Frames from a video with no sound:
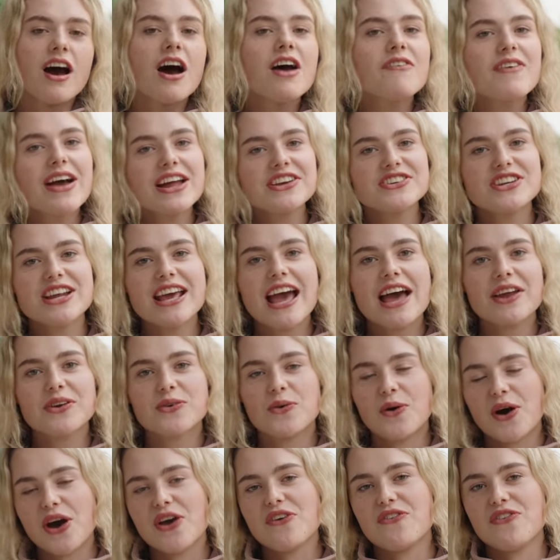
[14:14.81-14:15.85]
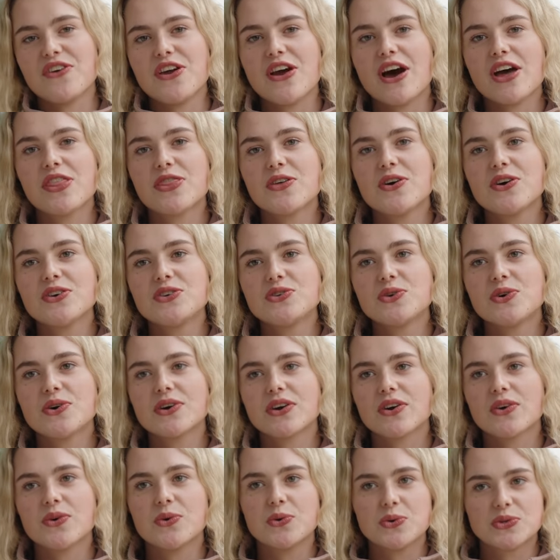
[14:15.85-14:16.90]
I've actually had quite a few. I thought I'd
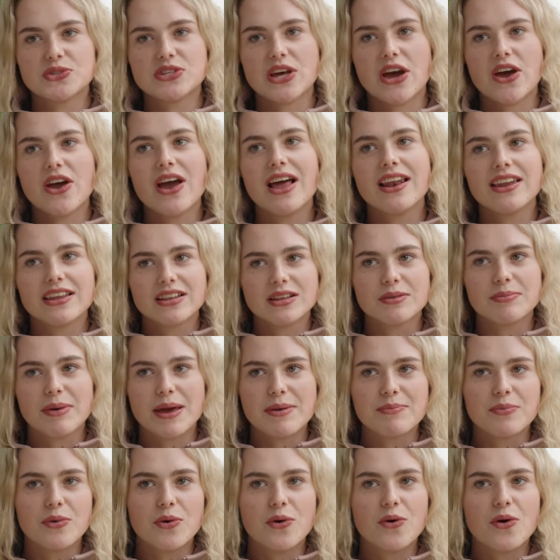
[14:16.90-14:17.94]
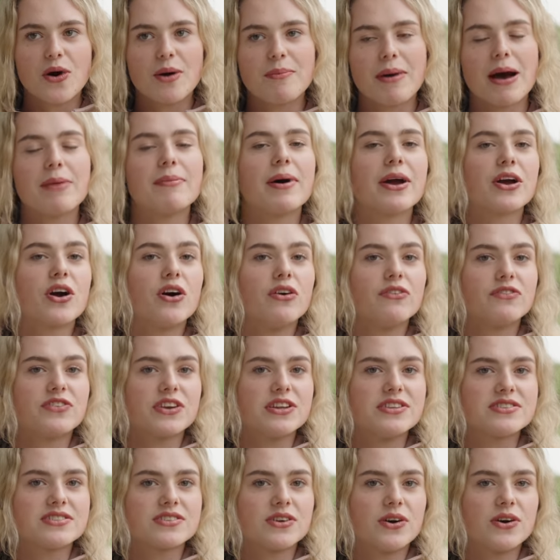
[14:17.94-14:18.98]
talk also a little bit more about my
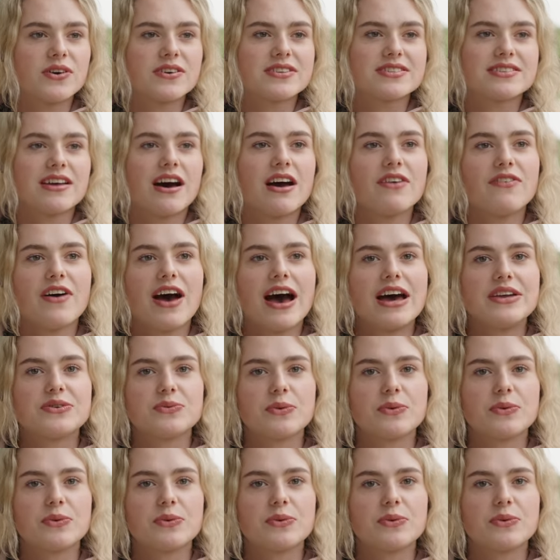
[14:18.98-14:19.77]
confidence knocks that I've had